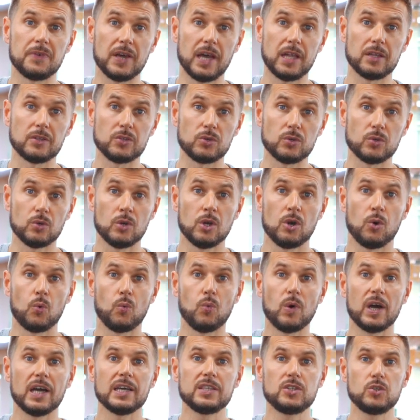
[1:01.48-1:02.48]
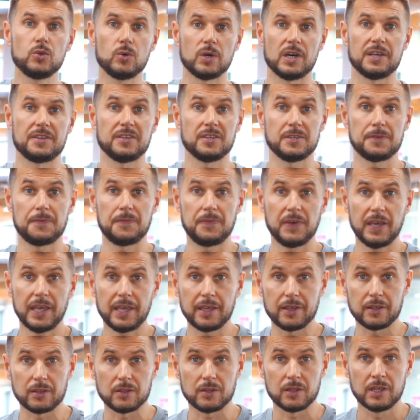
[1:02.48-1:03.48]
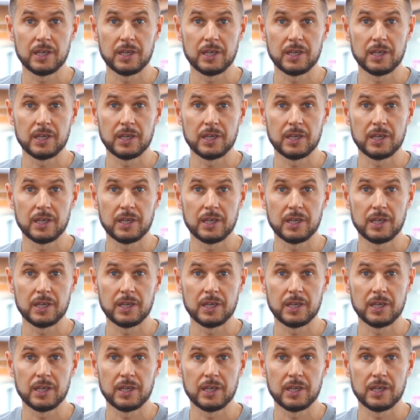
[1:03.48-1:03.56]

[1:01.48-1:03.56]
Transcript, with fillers: value, why do others fail,